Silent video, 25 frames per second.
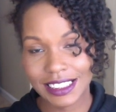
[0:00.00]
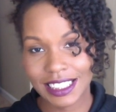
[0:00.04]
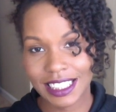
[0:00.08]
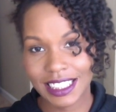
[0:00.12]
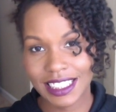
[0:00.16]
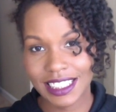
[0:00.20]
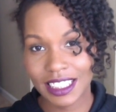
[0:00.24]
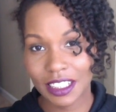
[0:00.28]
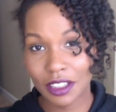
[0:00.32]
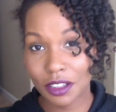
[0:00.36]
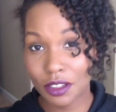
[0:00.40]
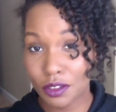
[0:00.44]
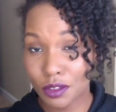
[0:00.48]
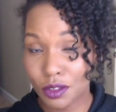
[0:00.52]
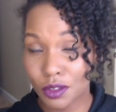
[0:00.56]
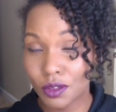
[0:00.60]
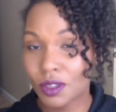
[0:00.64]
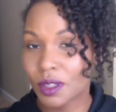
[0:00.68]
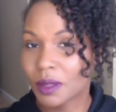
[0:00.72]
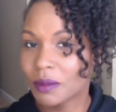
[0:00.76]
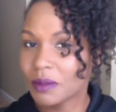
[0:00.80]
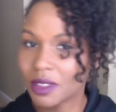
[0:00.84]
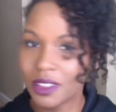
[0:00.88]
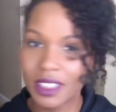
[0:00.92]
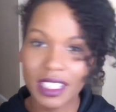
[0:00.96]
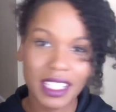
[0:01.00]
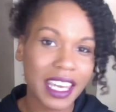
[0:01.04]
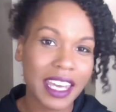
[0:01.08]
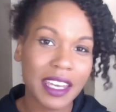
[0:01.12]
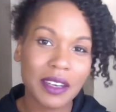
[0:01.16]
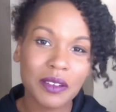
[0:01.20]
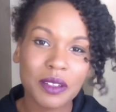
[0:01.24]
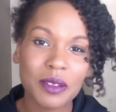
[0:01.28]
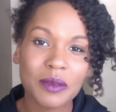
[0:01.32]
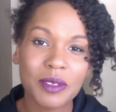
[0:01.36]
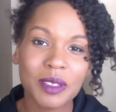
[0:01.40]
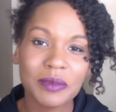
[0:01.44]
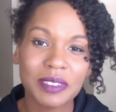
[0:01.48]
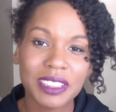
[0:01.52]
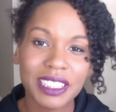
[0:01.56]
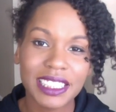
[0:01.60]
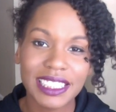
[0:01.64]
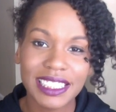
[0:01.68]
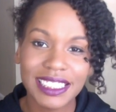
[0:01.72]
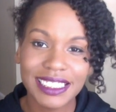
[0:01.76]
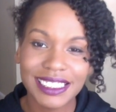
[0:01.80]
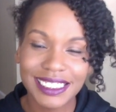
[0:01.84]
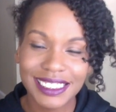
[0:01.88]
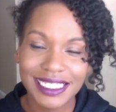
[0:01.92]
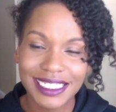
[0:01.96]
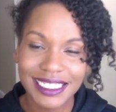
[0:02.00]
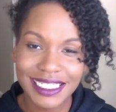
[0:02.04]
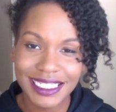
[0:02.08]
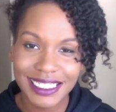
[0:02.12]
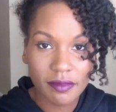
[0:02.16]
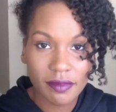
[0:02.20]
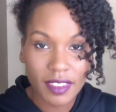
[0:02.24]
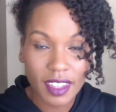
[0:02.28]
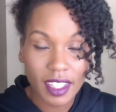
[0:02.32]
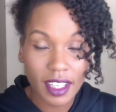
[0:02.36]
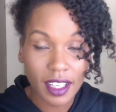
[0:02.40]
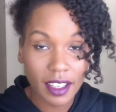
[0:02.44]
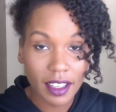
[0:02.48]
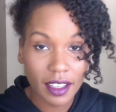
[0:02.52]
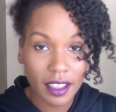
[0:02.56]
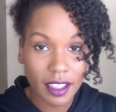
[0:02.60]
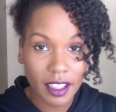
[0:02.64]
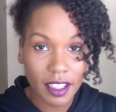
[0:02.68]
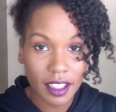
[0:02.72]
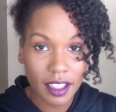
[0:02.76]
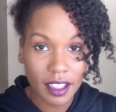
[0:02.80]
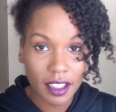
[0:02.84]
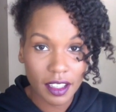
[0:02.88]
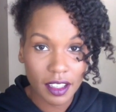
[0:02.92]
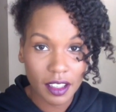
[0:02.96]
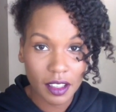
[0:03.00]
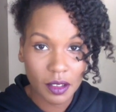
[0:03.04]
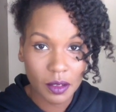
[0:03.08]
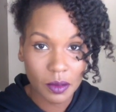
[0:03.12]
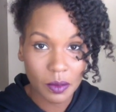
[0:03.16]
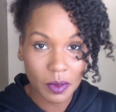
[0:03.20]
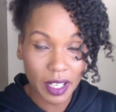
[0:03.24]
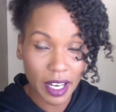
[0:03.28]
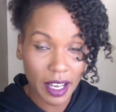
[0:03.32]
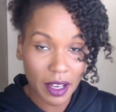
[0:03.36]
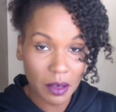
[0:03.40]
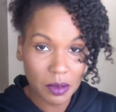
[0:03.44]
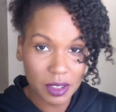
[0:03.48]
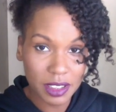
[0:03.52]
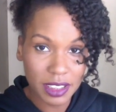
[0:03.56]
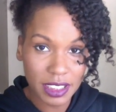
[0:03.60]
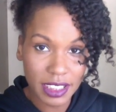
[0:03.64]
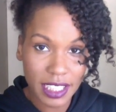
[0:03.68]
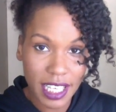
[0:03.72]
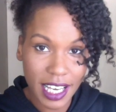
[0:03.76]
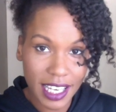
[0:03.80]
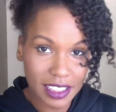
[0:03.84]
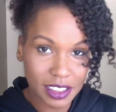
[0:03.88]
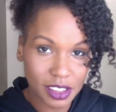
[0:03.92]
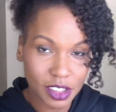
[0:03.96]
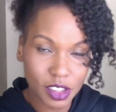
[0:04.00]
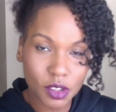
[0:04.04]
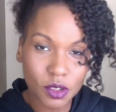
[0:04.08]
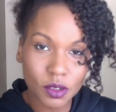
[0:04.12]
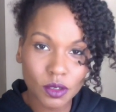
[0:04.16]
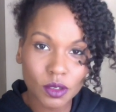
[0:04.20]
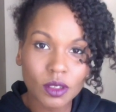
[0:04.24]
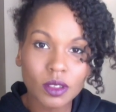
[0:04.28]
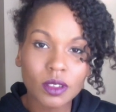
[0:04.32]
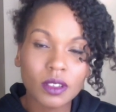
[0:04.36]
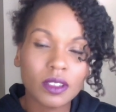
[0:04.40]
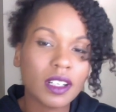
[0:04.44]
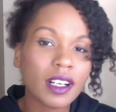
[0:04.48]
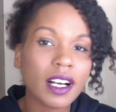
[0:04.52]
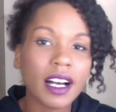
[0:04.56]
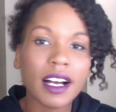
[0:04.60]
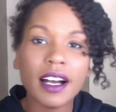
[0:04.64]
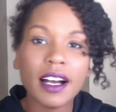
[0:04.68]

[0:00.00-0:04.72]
Continue to communicate with me, please. When I was in high school,